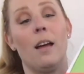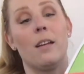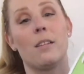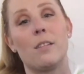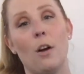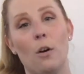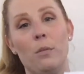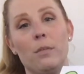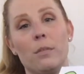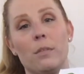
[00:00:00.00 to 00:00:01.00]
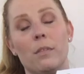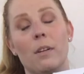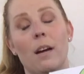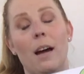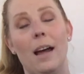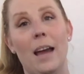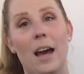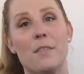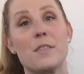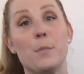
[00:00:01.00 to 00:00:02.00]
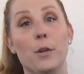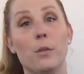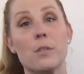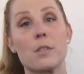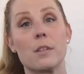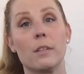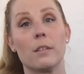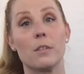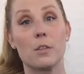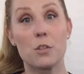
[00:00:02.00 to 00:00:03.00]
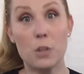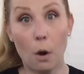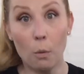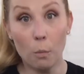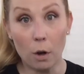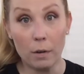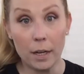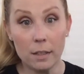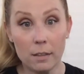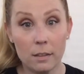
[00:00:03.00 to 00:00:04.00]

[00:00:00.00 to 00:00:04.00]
So I have some news. Don't worry.